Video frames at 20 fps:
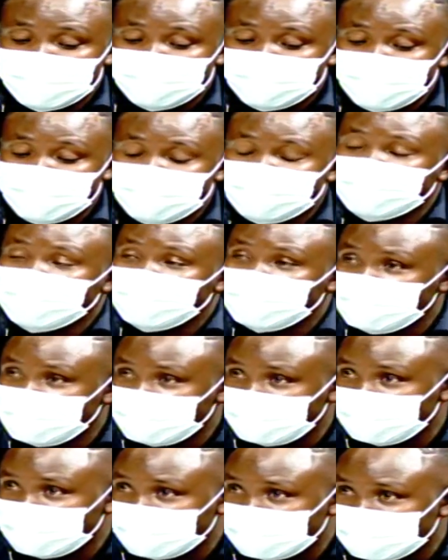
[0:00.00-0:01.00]
15
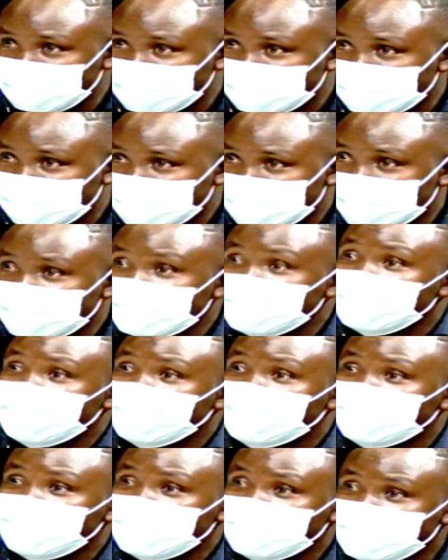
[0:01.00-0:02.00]
years, they
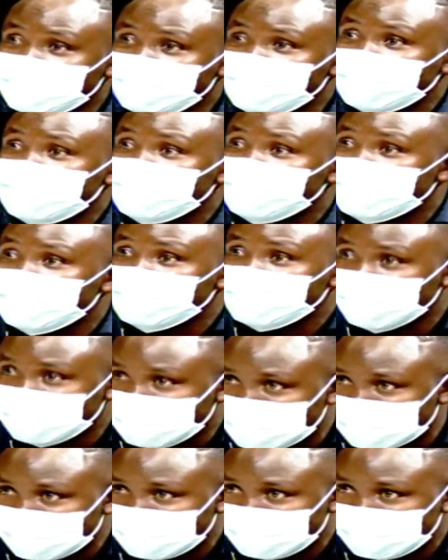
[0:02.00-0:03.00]
have never been
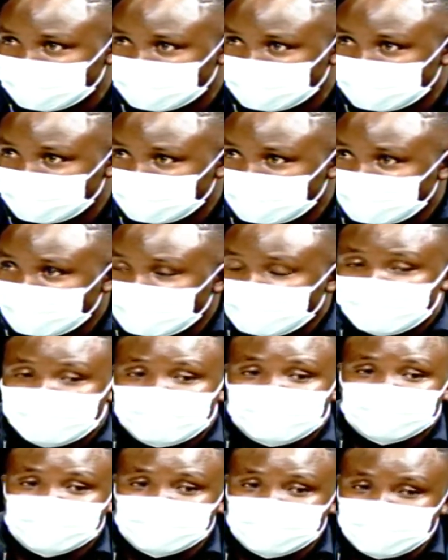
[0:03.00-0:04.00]
promoted.
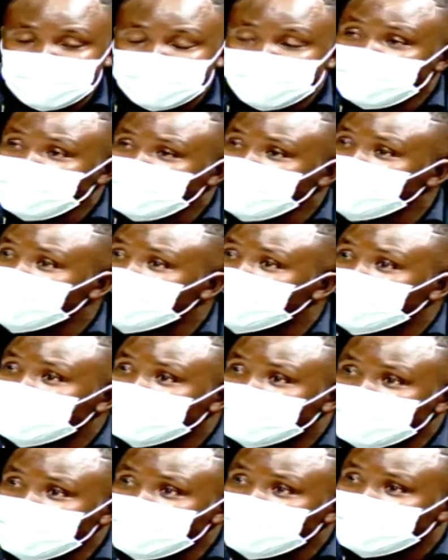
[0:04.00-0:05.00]
Still, you
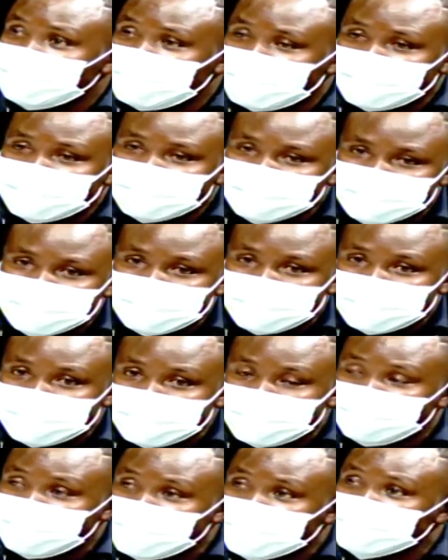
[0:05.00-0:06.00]
continue seeing
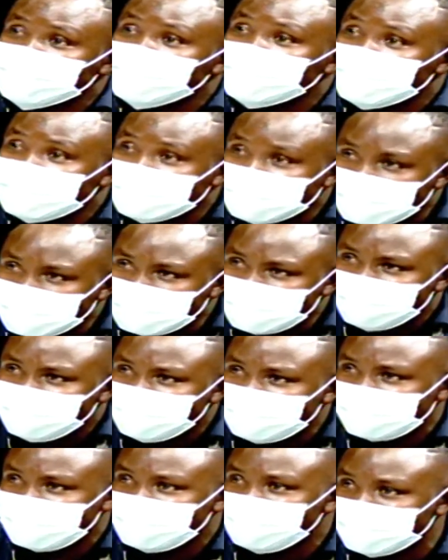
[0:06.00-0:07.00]
that person
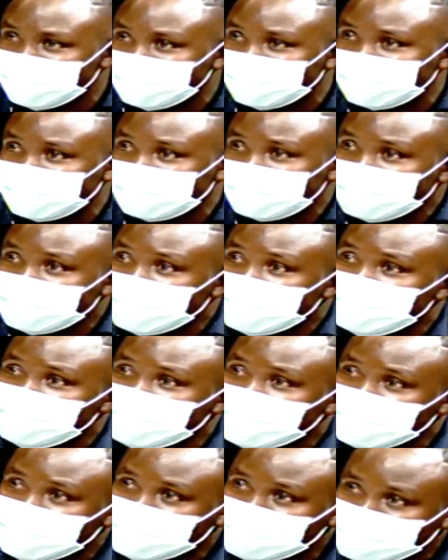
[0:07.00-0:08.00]
every morning
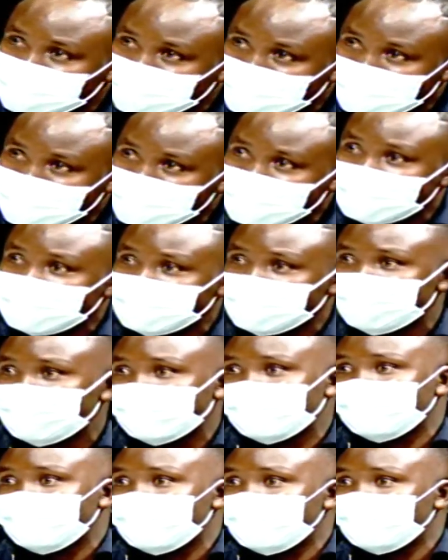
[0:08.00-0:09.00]
coming to work and
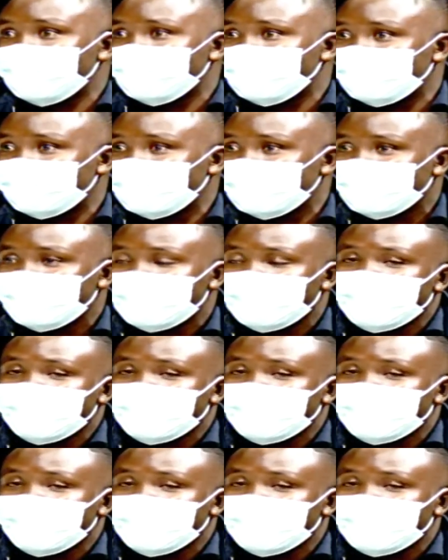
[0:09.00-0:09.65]
going away.